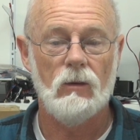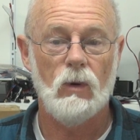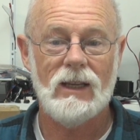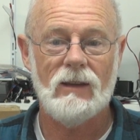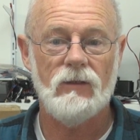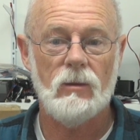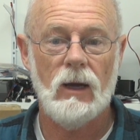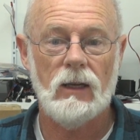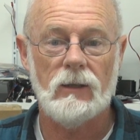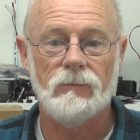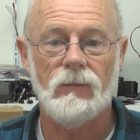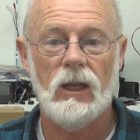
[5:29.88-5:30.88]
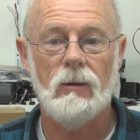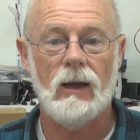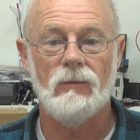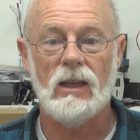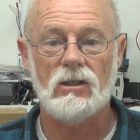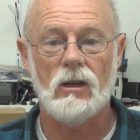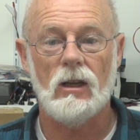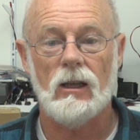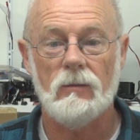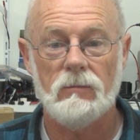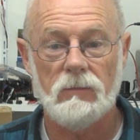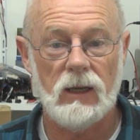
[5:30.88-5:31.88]
what do you get for your money? Anyway, that's going
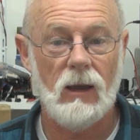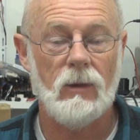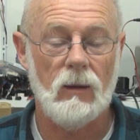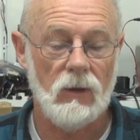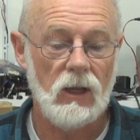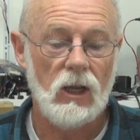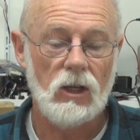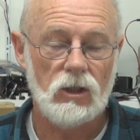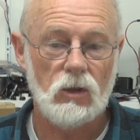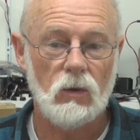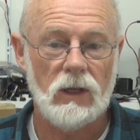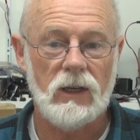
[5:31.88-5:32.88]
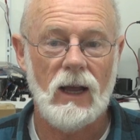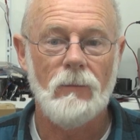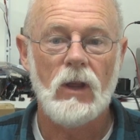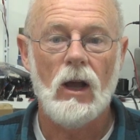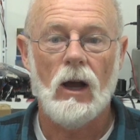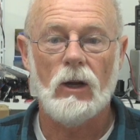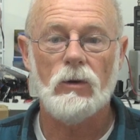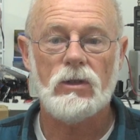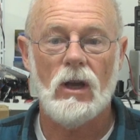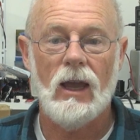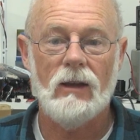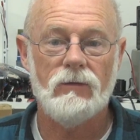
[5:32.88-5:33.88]
to be coming up shortly. Now, I
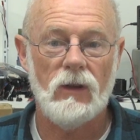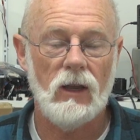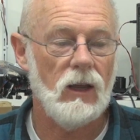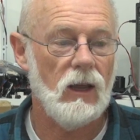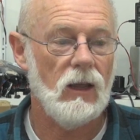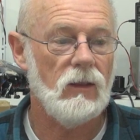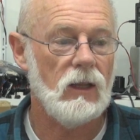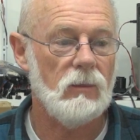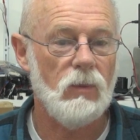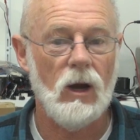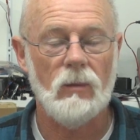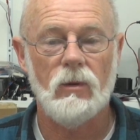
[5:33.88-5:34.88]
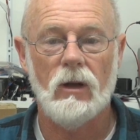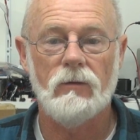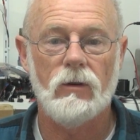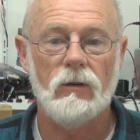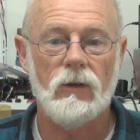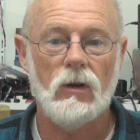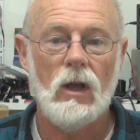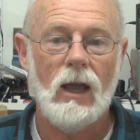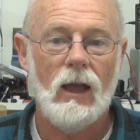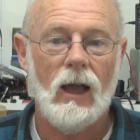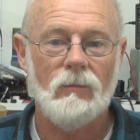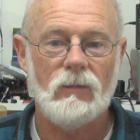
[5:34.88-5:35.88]
also have in the pipeline for review
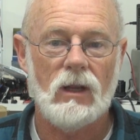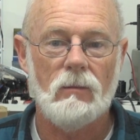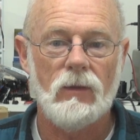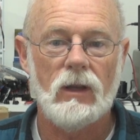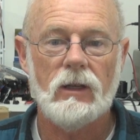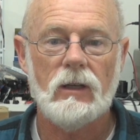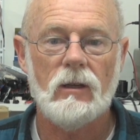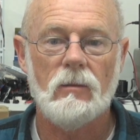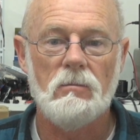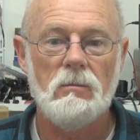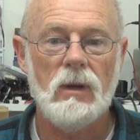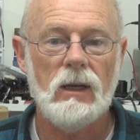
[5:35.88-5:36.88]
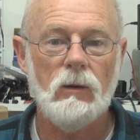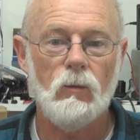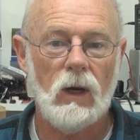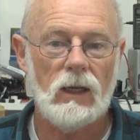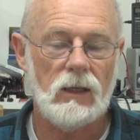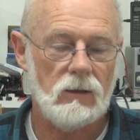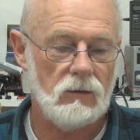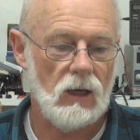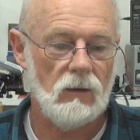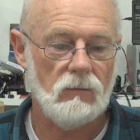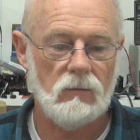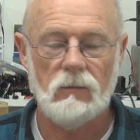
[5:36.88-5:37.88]
the little
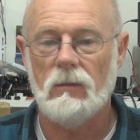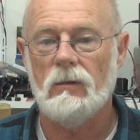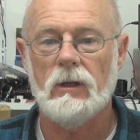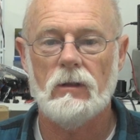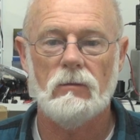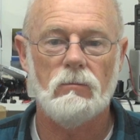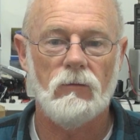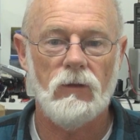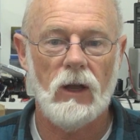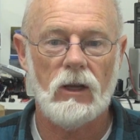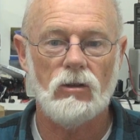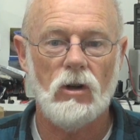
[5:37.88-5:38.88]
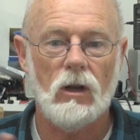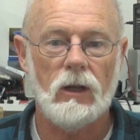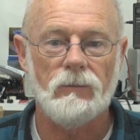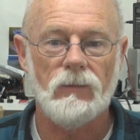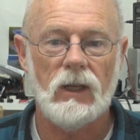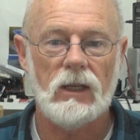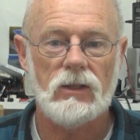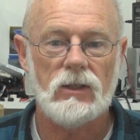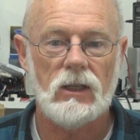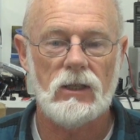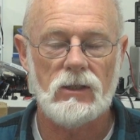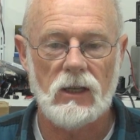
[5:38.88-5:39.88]
NanoWii little flight controller
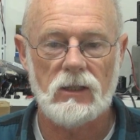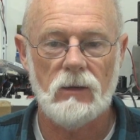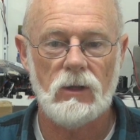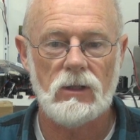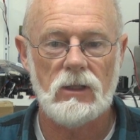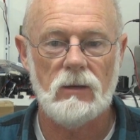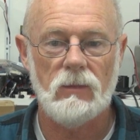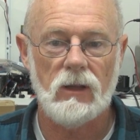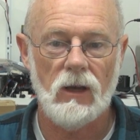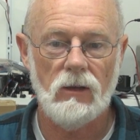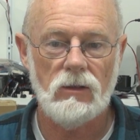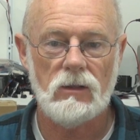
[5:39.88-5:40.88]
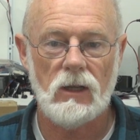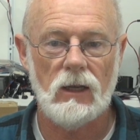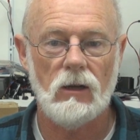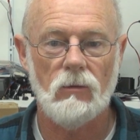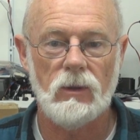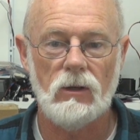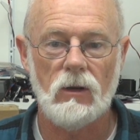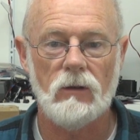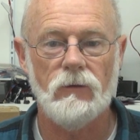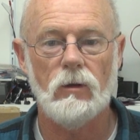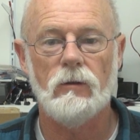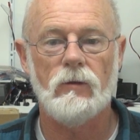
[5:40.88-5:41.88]
ESCs. Now, someone sent me those, and I'll be doing
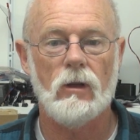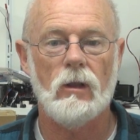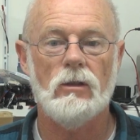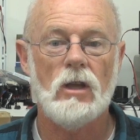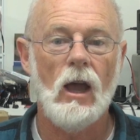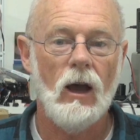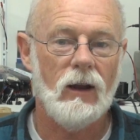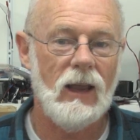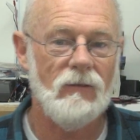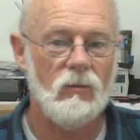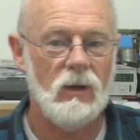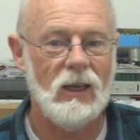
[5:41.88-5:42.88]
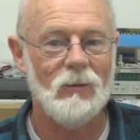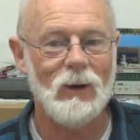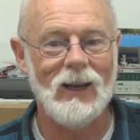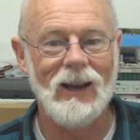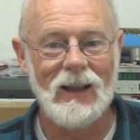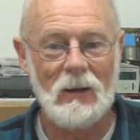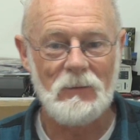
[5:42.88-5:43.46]
a full review of those. I'd have them here, but